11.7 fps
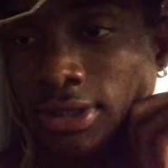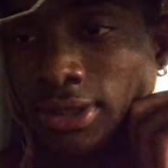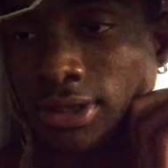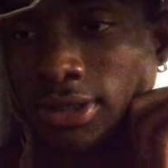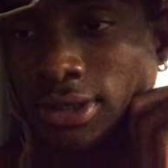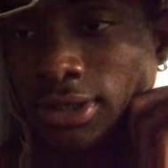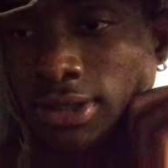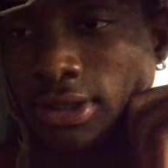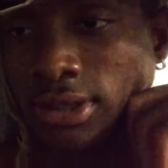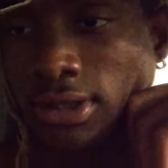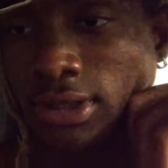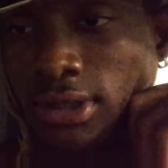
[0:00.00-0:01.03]

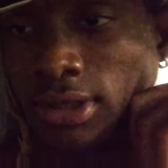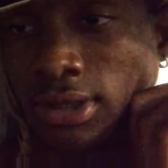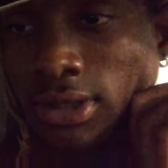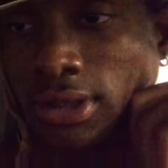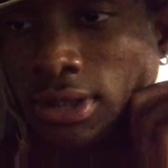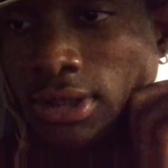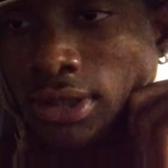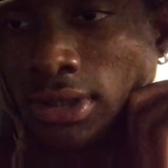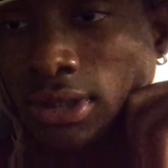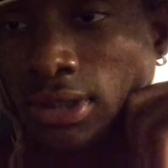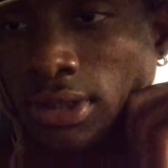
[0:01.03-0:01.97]
(silence)